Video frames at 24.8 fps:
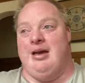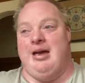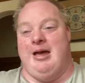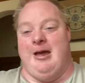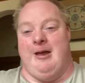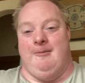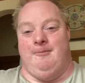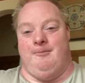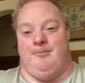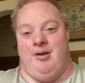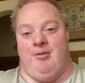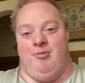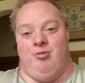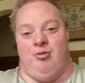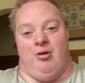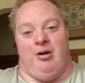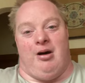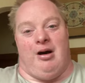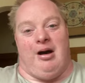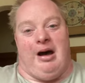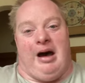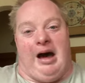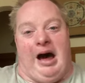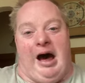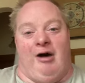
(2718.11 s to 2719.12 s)
And
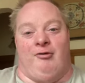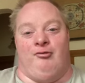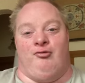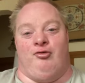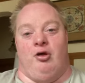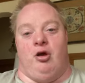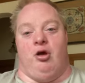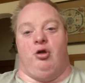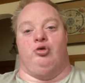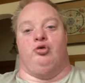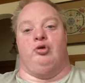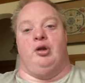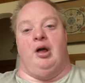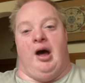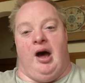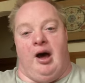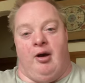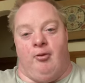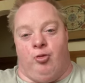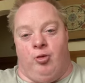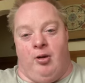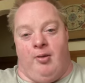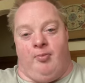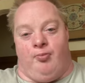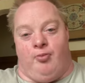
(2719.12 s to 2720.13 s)
people, I feel in
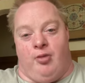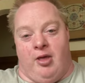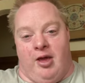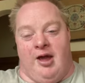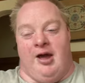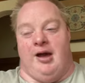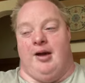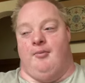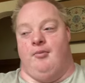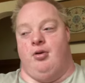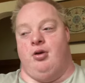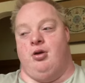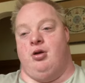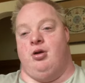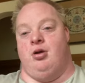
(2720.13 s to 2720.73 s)
love with them.